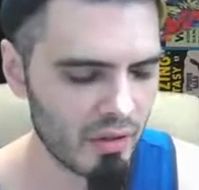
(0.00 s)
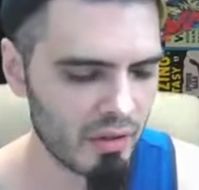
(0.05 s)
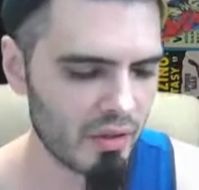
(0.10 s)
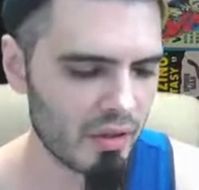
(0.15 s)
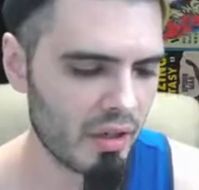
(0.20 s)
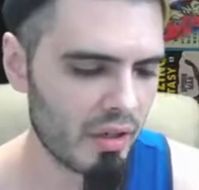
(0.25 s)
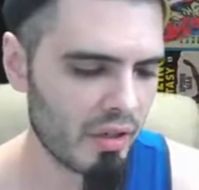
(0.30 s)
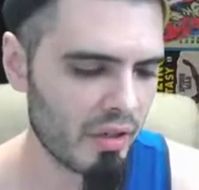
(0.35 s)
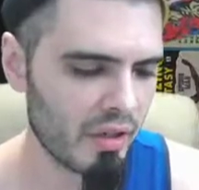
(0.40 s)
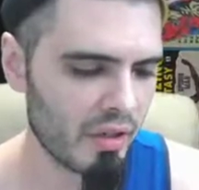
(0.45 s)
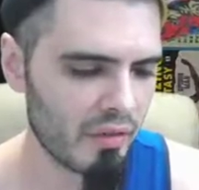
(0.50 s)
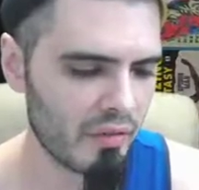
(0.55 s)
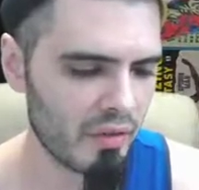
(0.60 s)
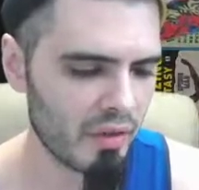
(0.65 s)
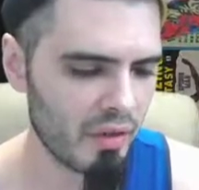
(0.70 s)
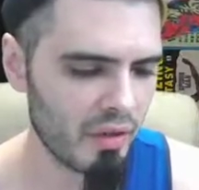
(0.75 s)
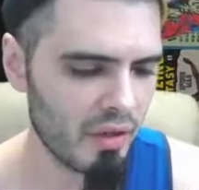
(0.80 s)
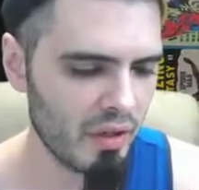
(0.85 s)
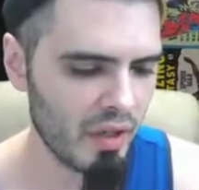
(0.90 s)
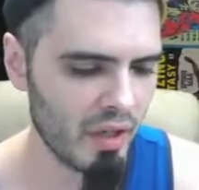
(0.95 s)

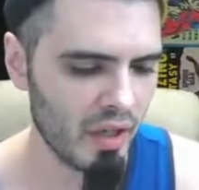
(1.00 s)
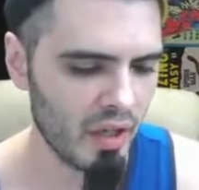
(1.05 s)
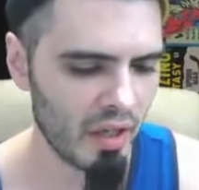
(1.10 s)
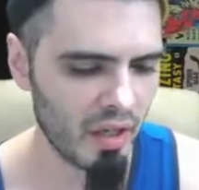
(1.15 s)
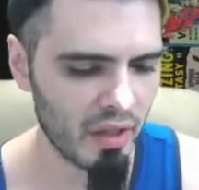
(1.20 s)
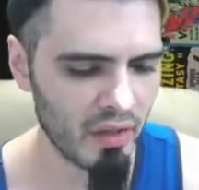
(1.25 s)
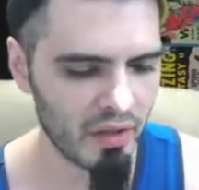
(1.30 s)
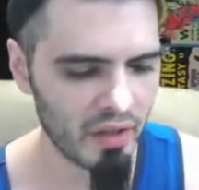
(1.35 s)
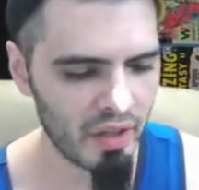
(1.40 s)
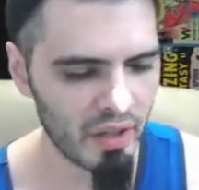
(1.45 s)
Daredevil, and